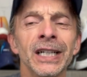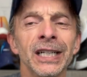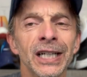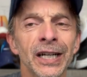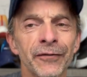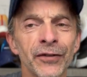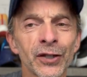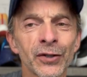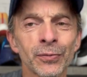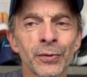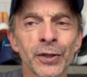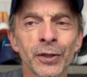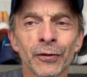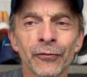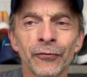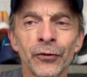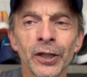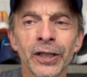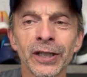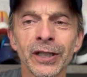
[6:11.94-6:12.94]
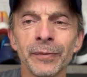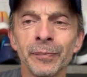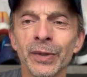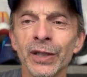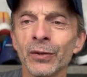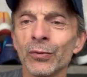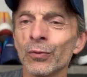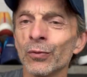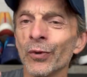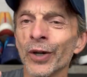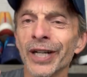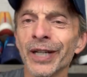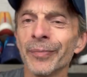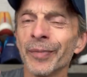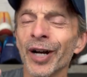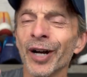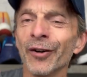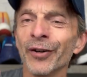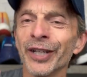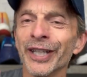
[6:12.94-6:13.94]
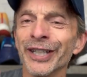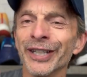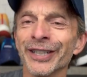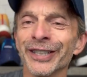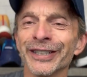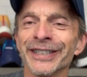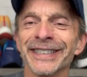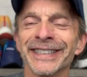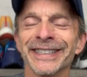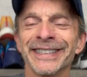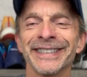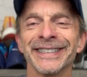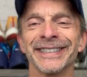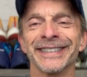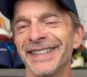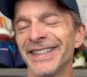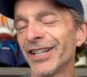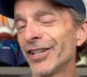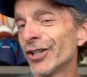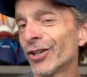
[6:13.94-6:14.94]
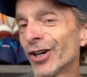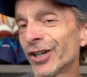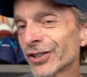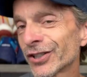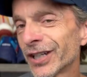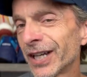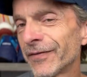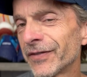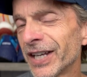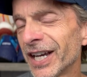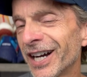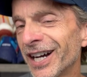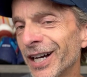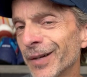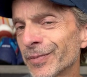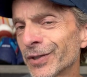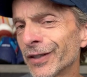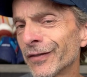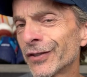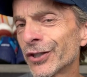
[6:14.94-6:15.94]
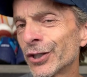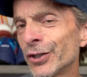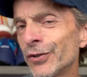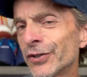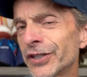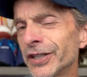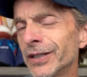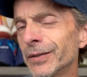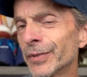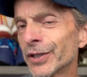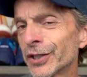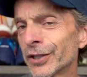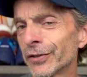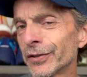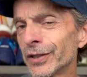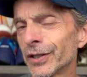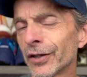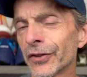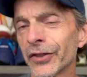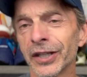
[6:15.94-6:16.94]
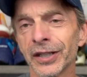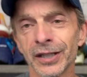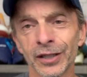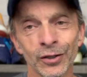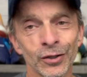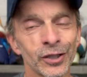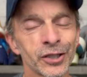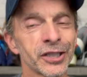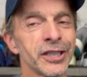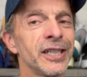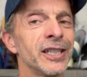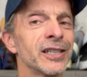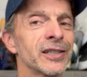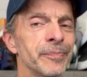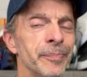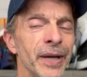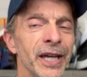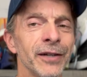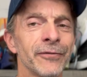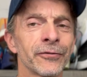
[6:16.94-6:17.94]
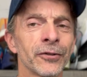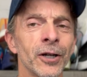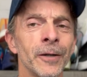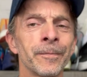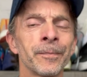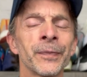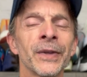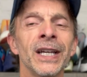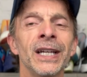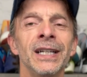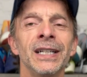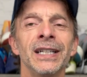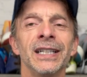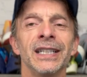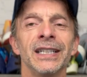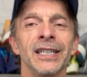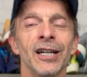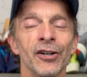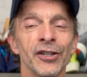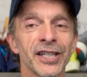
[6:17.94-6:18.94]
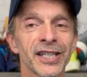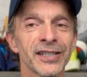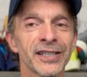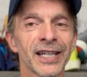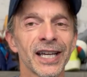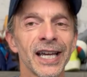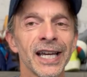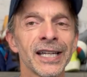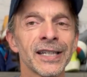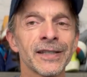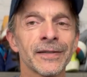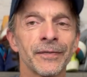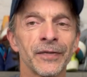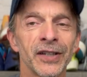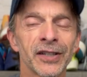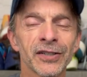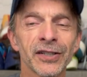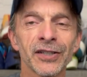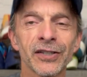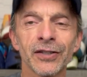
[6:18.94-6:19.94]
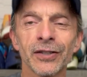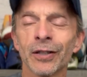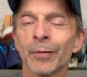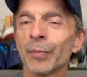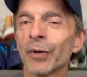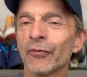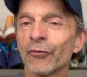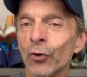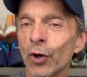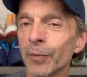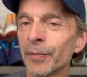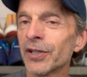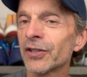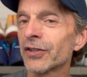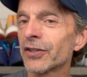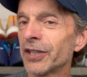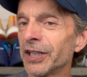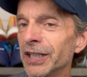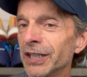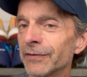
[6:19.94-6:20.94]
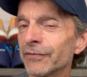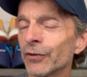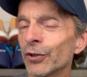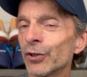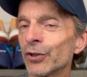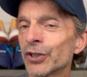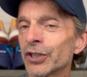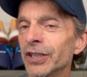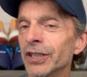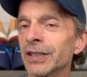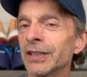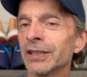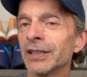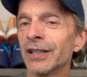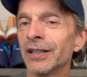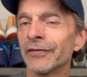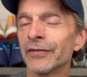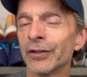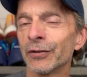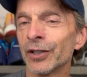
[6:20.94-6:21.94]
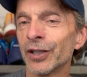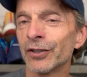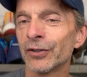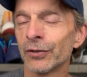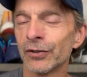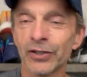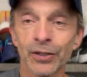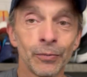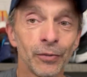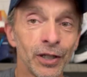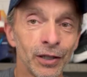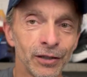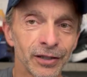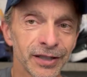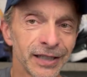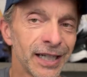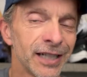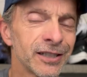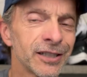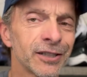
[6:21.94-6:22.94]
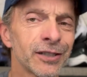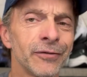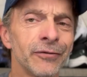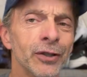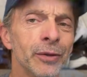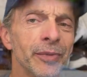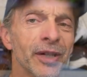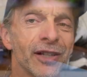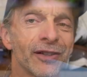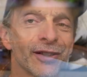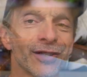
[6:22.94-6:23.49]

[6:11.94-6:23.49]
If this were your foot, it'd be right about here. Now you also have the option of choosing the material that the cushioning is made from. Now in this case, this is their performance thin version of their insoles that we looked at just a few minutes